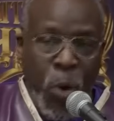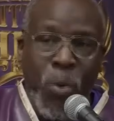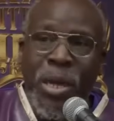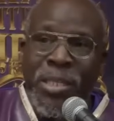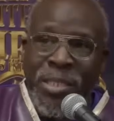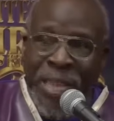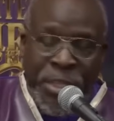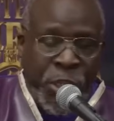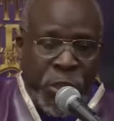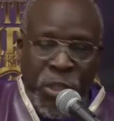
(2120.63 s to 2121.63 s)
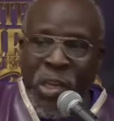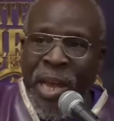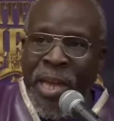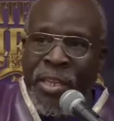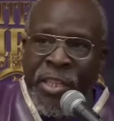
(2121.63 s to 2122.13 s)
So they took the
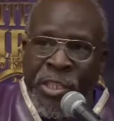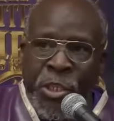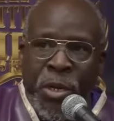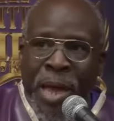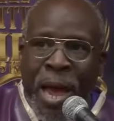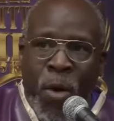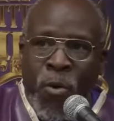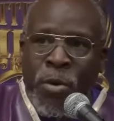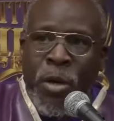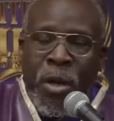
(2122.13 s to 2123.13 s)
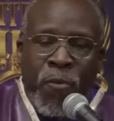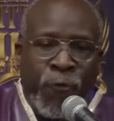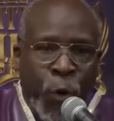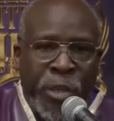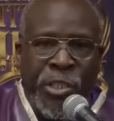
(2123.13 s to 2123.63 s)
land, and they took our
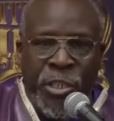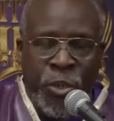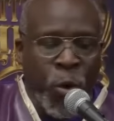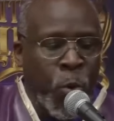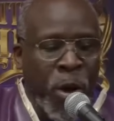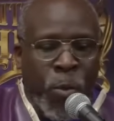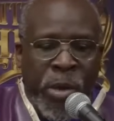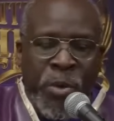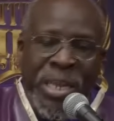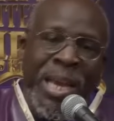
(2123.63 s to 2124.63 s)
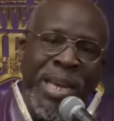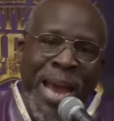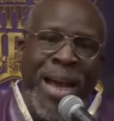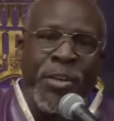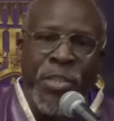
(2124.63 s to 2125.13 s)
forces, or what we would
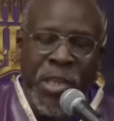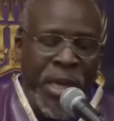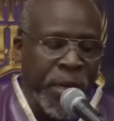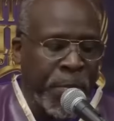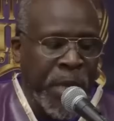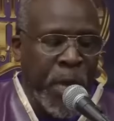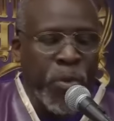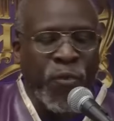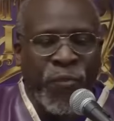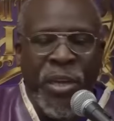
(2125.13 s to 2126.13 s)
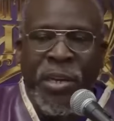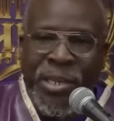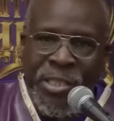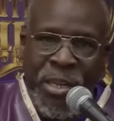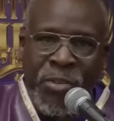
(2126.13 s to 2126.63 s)
get out of the land, to be able to feed
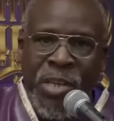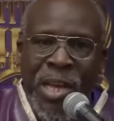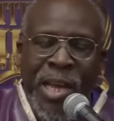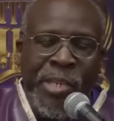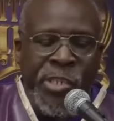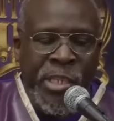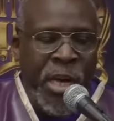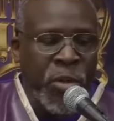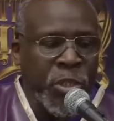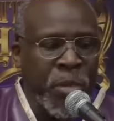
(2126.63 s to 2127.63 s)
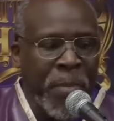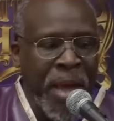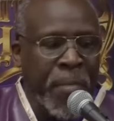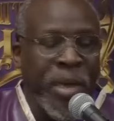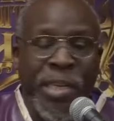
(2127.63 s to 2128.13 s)
ourselves and sell to
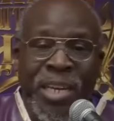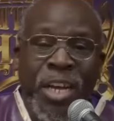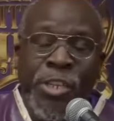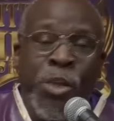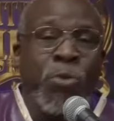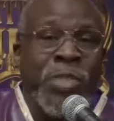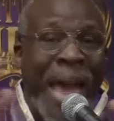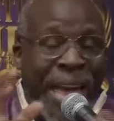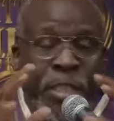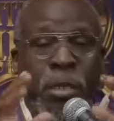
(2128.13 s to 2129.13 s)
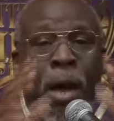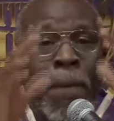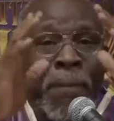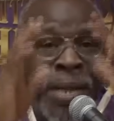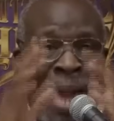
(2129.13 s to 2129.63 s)
make money. So that's
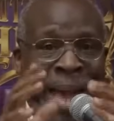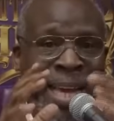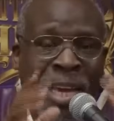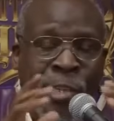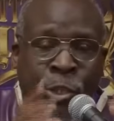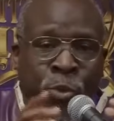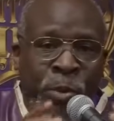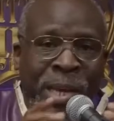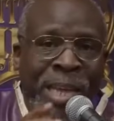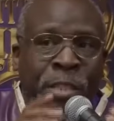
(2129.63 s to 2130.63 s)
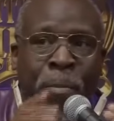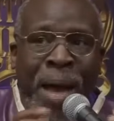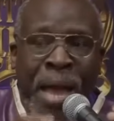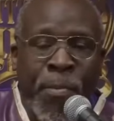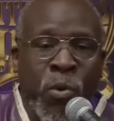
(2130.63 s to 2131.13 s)
black history in the
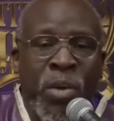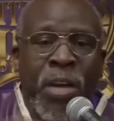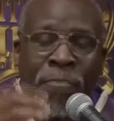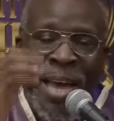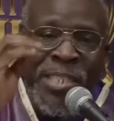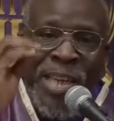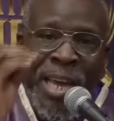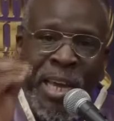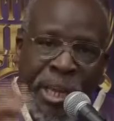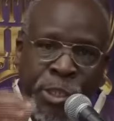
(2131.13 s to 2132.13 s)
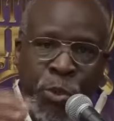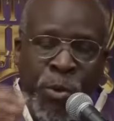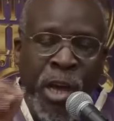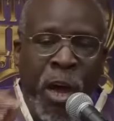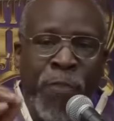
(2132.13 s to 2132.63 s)
Bible. That's a
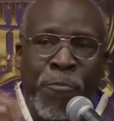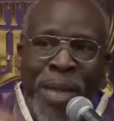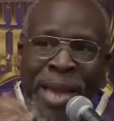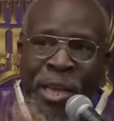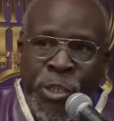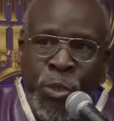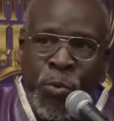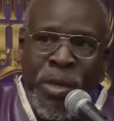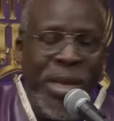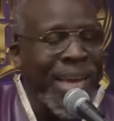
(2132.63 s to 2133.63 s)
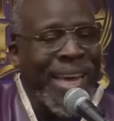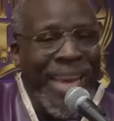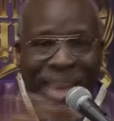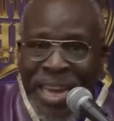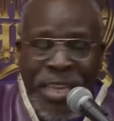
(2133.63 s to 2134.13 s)
history of black history
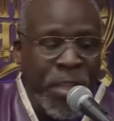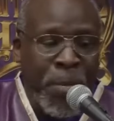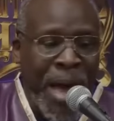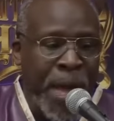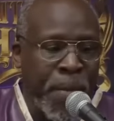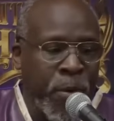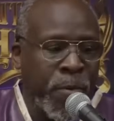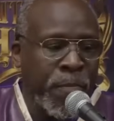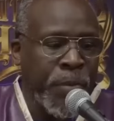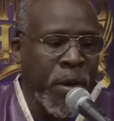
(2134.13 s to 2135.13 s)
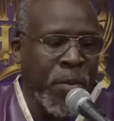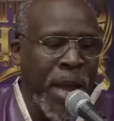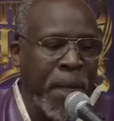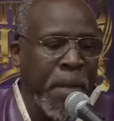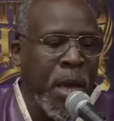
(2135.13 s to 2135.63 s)
in the Bible. All
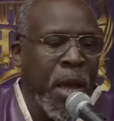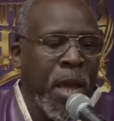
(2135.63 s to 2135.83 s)
right?